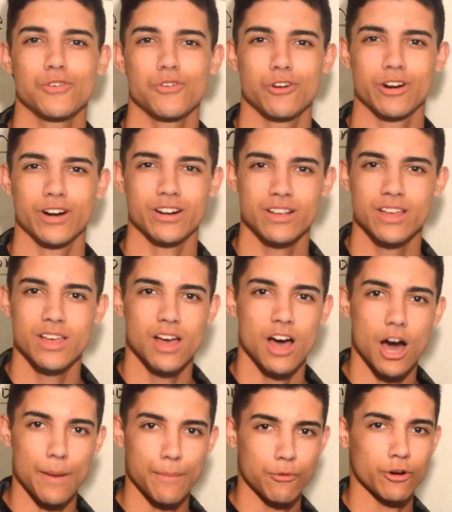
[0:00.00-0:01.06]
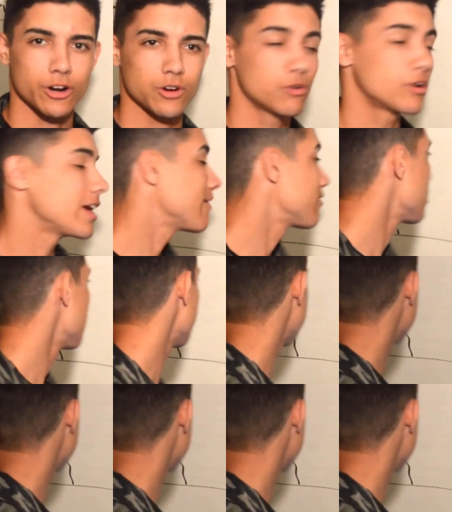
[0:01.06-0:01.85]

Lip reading: or Upwork, whatever it may